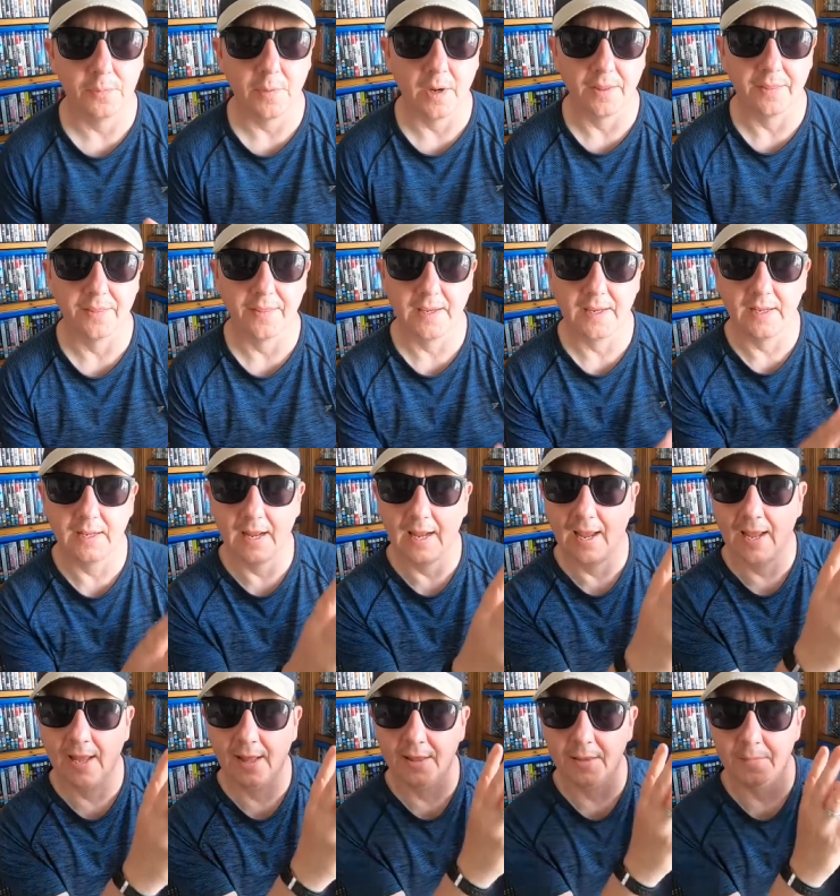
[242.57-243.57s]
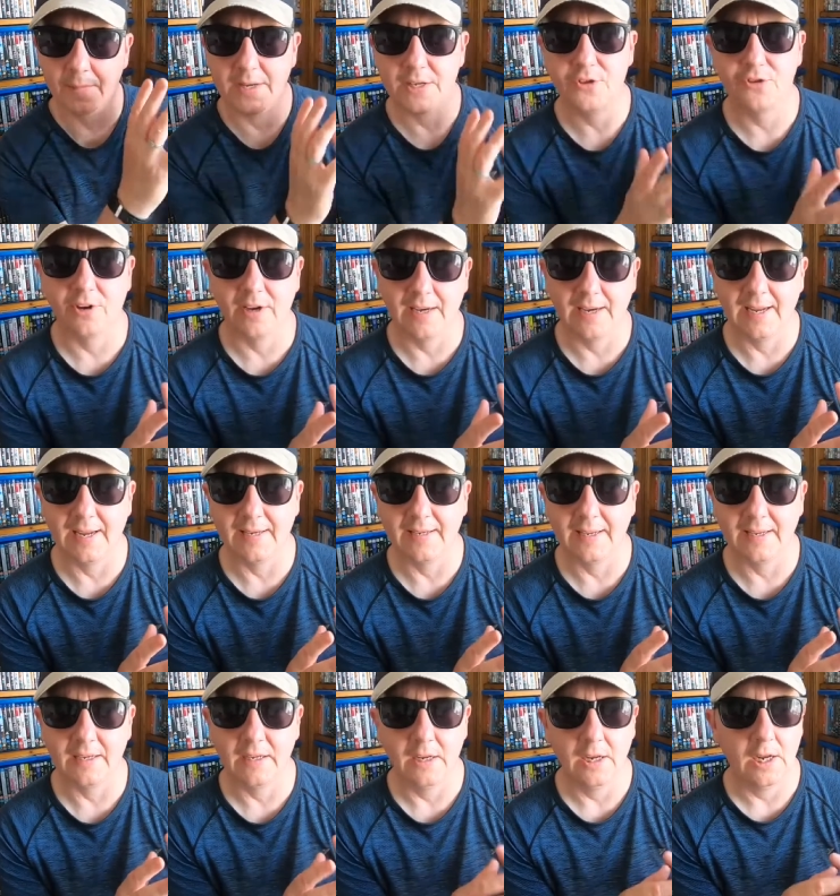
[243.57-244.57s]
I think uh, the meteorite
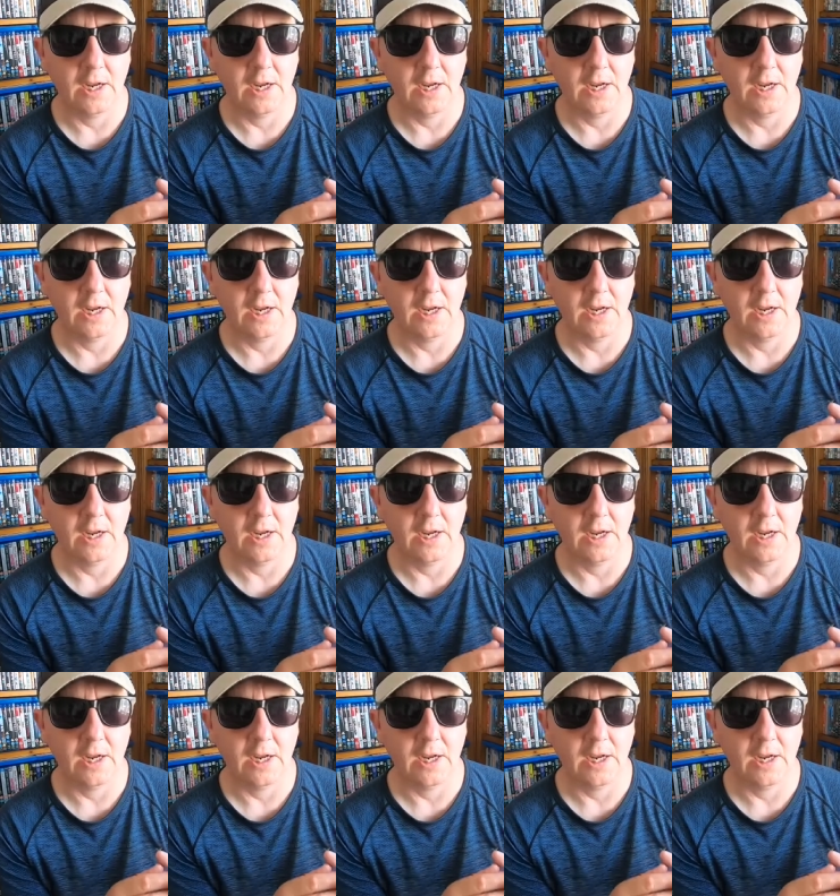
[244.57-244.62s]
landing,